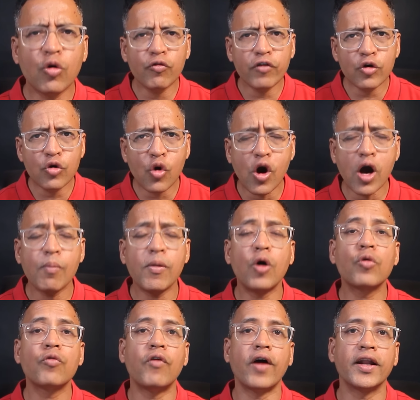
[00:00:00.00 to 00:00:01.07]
do we go
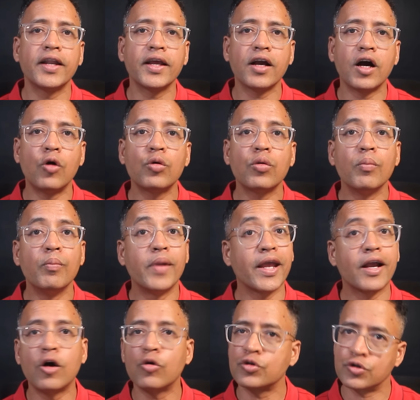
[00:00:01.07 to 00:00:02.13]
about finding out
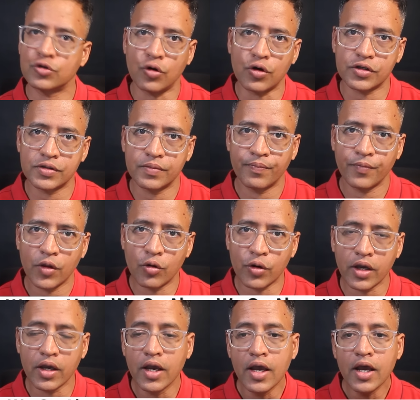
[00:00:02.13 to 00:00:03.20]
breakout stocks? Okay,